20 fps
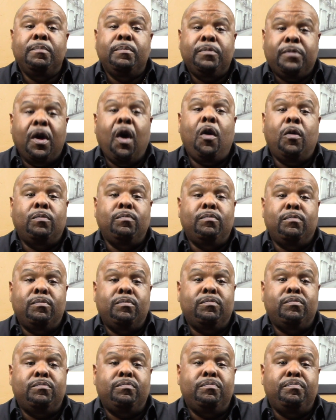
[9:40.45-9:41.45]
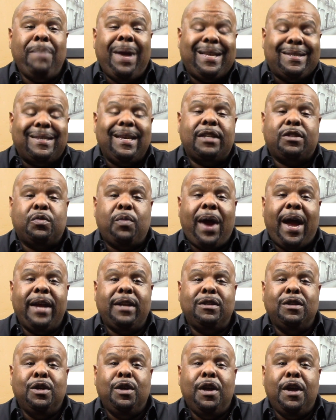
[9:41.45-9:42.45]
So makes sense, right?
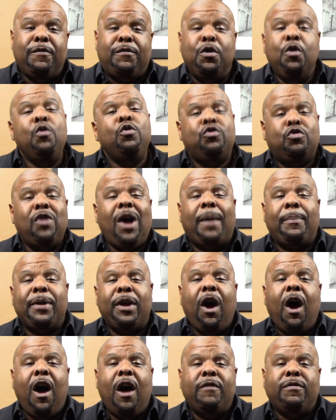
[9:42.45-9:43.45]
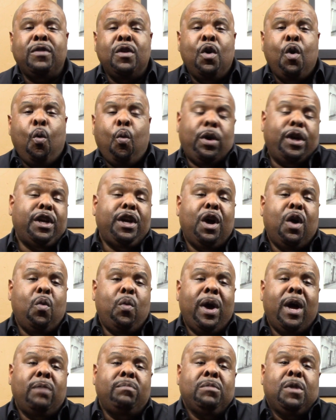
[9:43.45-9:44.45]
If who's dropping off, want to know,
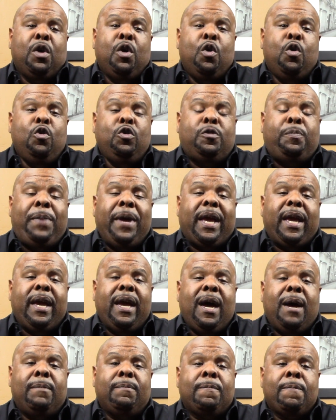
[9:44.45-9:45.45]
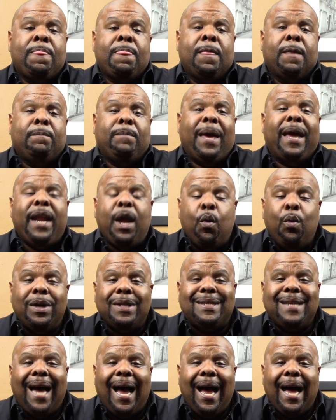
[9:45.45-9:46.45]
well, who's picking up and at
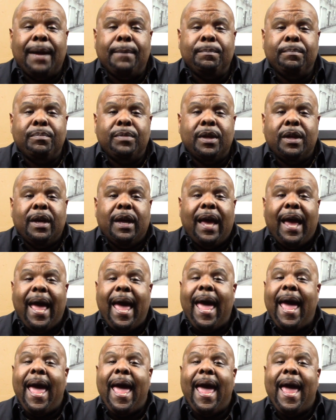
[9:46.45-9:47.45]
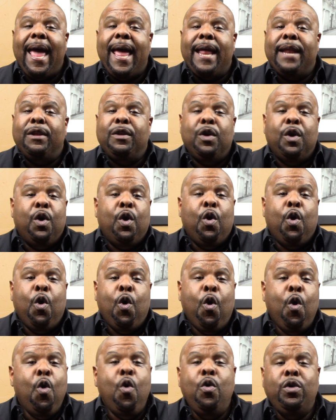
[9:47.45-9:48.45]
what time, and
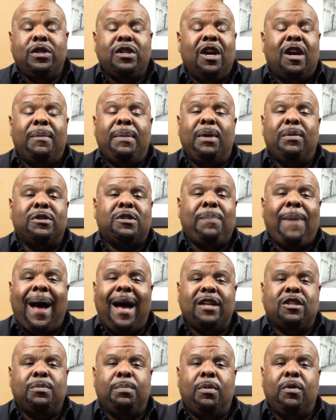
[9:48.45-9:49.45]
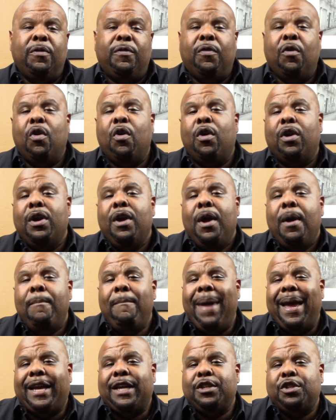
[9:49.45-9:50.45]
who is going to be responsible for
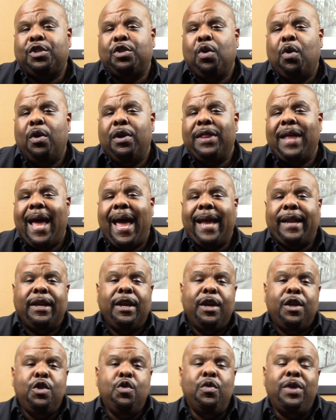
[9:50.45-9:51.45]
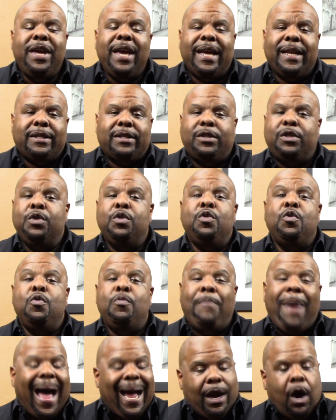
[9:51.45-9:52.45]
making sure that you get to
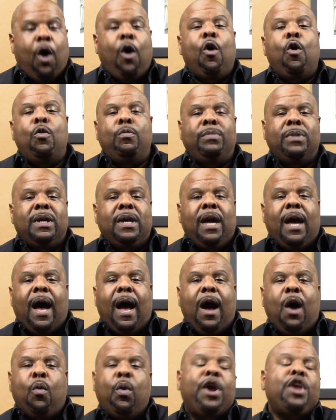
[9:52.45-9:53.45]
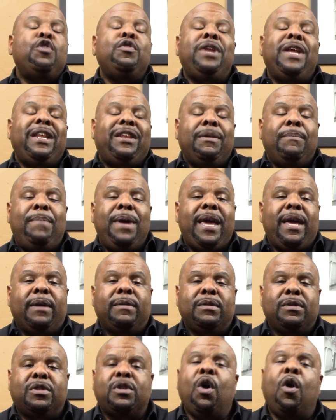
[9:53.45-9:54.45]
back home where you need to
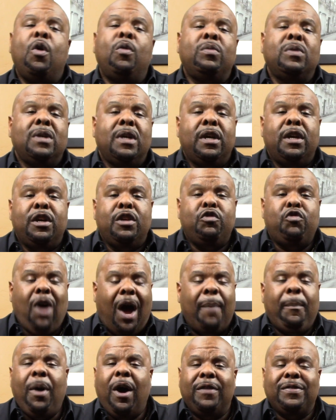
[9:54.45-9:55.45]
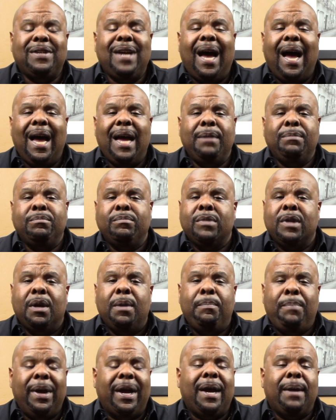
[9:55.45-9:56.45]
be. So drop off time,
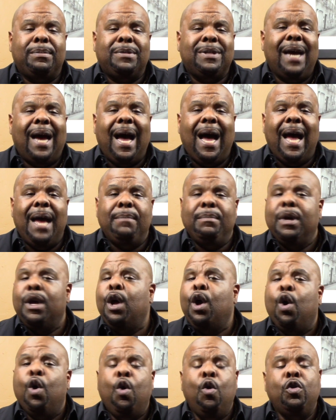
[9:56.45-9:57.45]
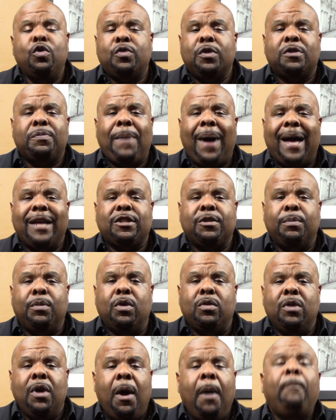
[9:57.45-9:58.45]
pick up time, who's
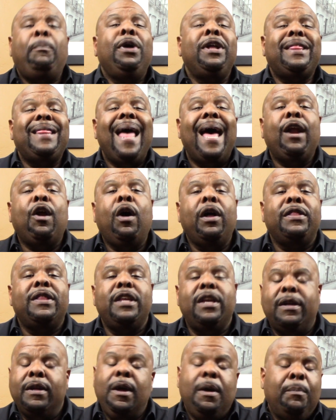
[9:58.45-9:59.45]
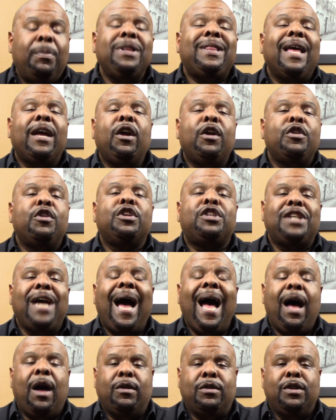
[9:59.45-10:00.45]
responsible. Put that on your
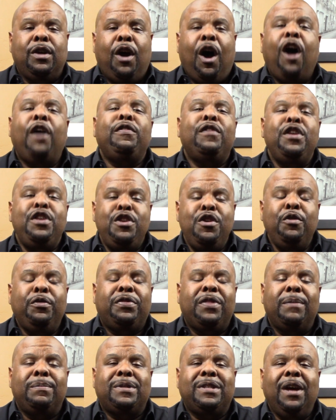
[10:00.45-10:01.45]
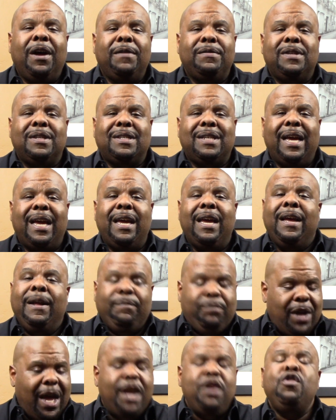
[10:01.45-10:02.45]
child, on the youth themselves, to say,
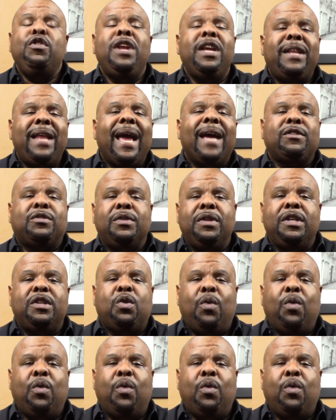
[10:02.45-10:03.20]
hey, you need to answer these